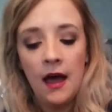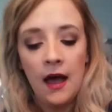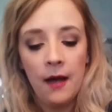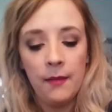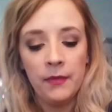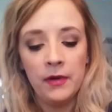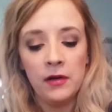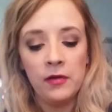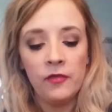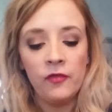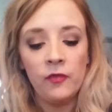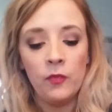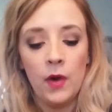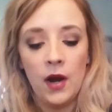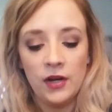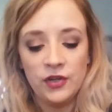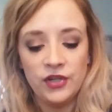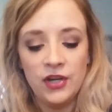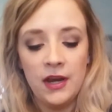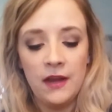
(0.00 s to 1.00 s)
I'm gonna
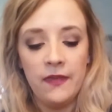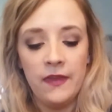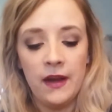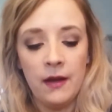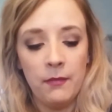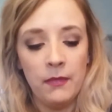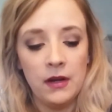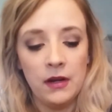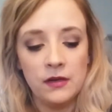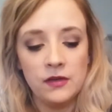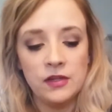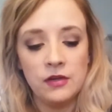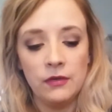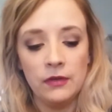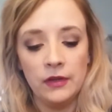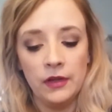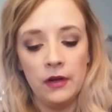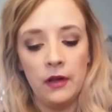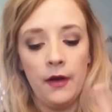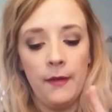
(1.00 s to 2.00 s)
swatch it and then I'm gonna do
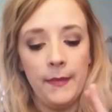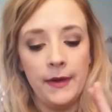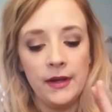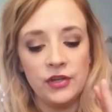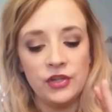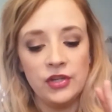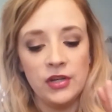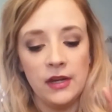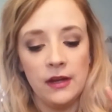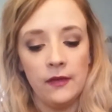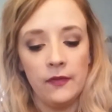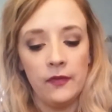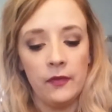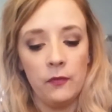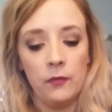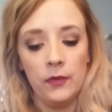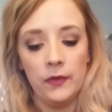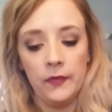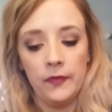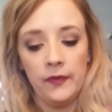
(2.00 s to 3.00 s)
a little on my cheek,
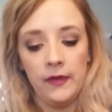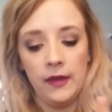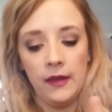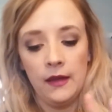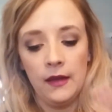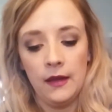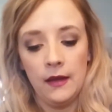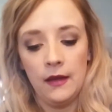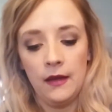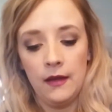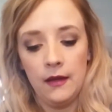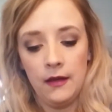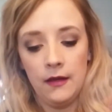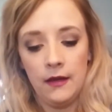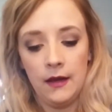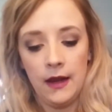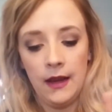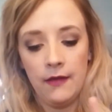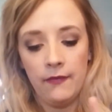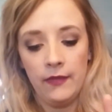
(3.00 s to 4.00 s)
so we'll see.
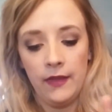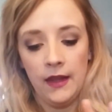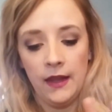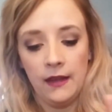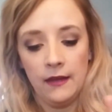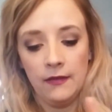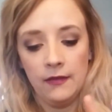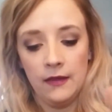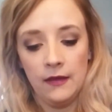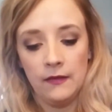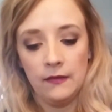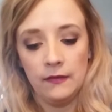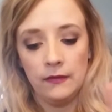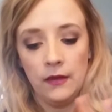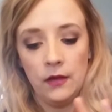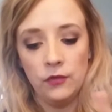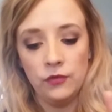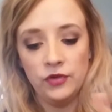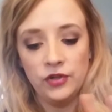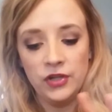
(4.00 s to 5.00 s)
I have like this
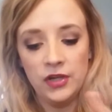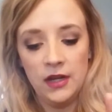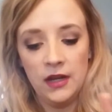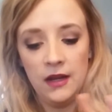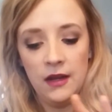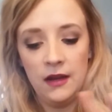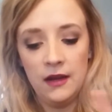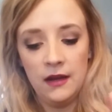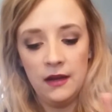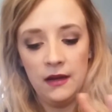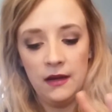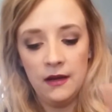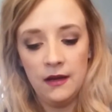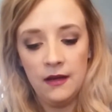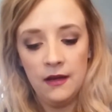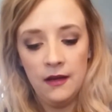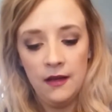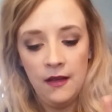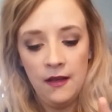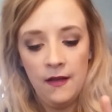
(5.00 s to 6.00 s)

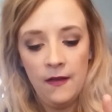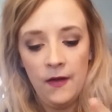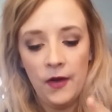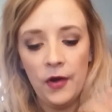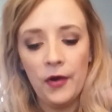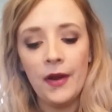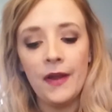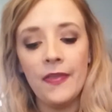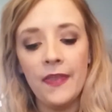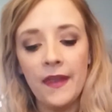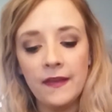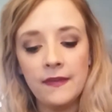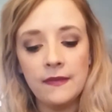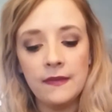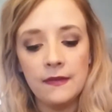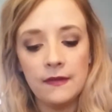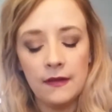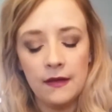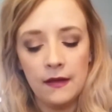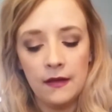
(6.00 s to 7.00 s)
lotion. Okay,
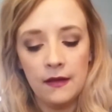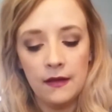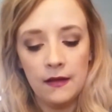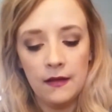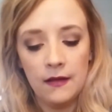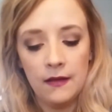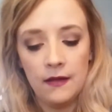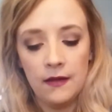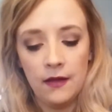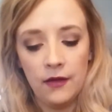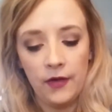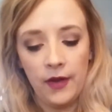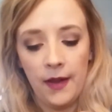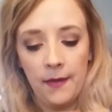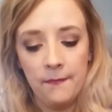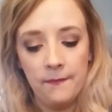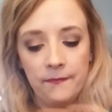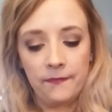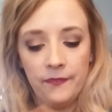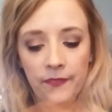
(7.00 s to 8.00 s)
that's okay.
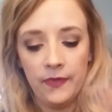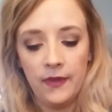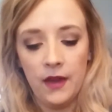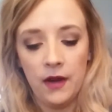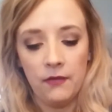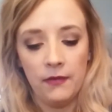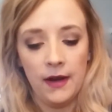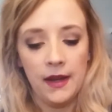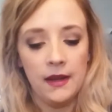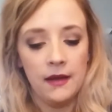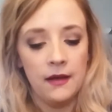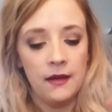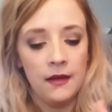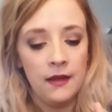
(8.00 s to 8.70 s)
All right.